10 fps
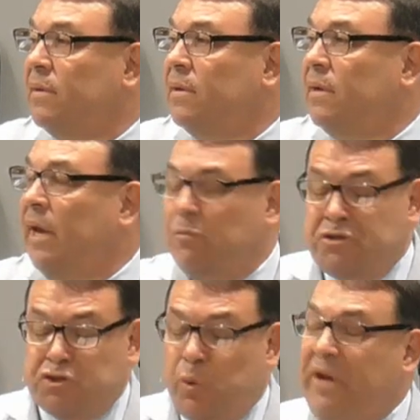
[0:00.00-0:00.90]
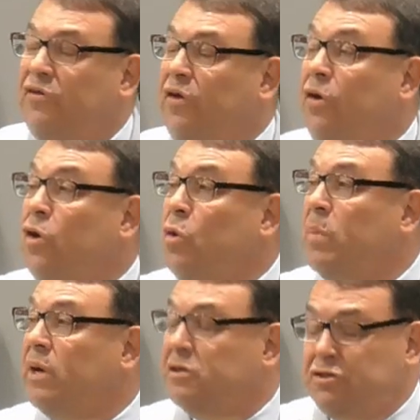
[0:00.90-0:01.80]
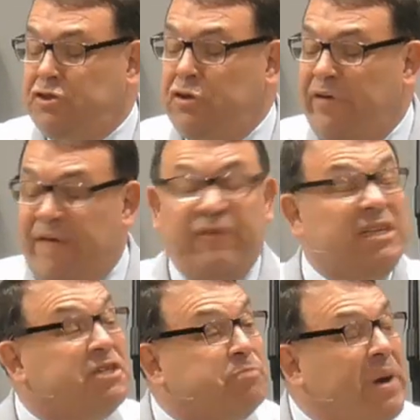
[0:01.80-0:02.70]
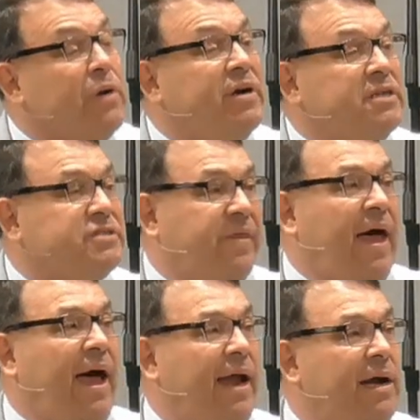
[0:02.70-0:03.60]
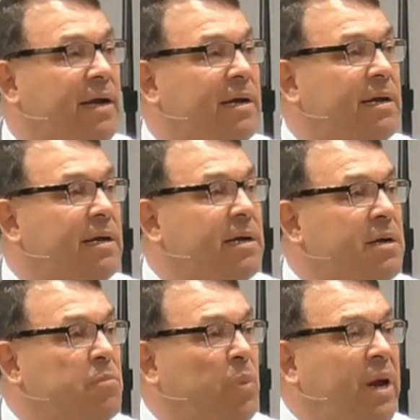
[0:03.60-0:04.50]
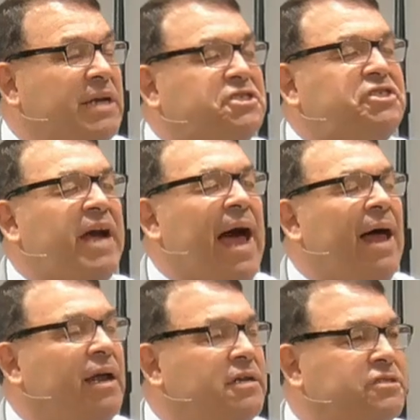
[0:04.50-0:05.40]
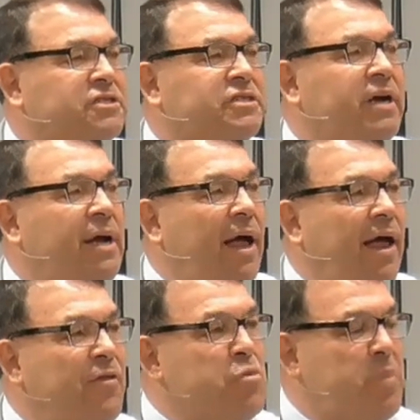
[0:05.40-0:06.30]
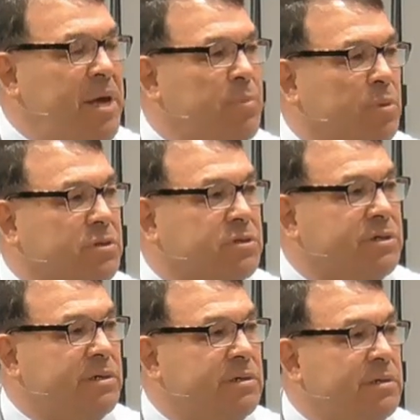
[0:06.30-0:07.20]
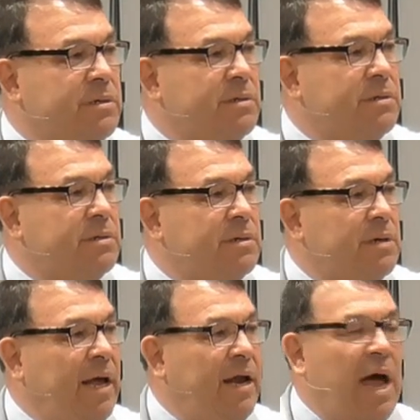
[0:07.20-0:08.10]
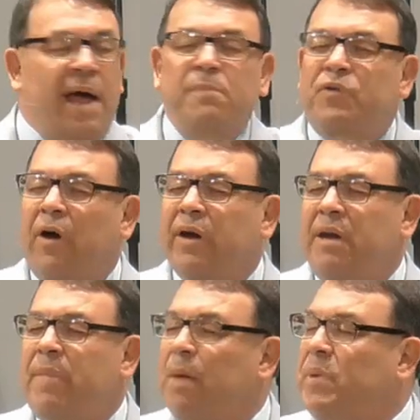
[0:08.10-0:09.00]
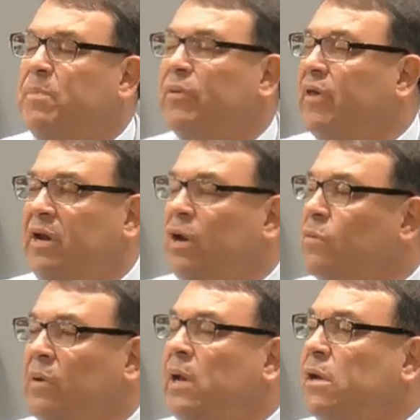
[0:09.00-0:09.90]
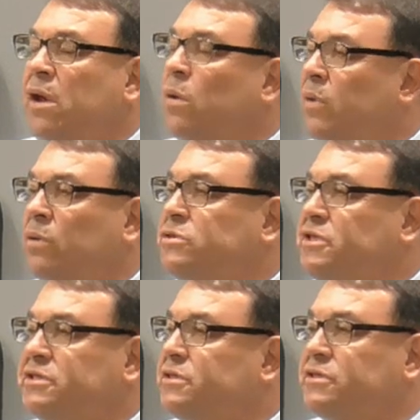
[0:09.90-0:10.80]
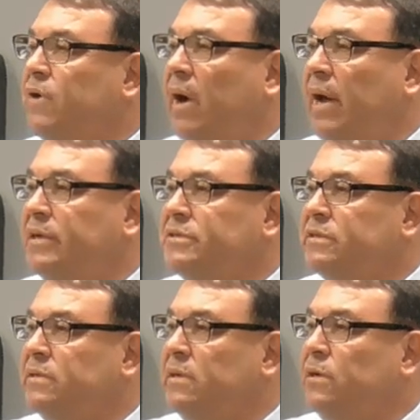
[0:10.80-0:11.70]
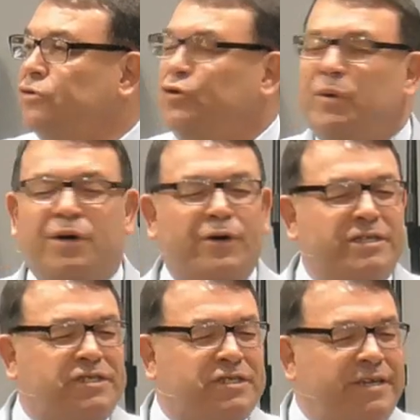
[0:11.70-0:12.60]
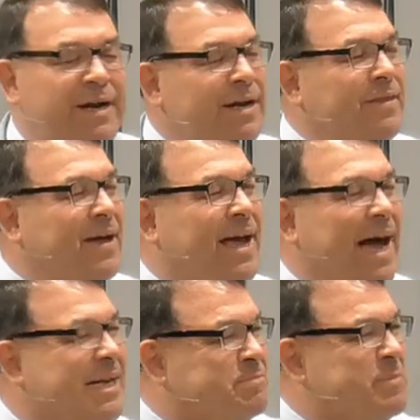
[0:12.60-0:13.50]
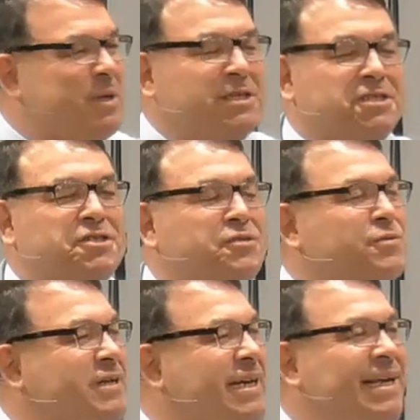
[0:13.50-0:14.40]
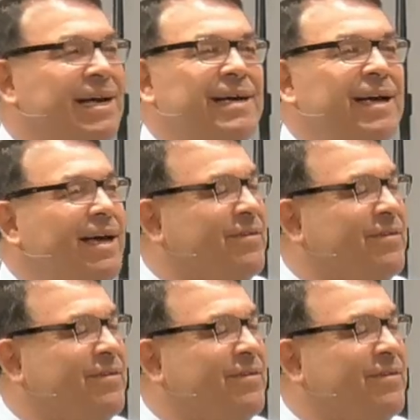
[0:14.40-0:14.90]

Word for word: It was sweet to you because you have experienced that, but it challenged other people. And I am talking about people that don't know Jesus Christ. To a Christian, the gospel is sweet as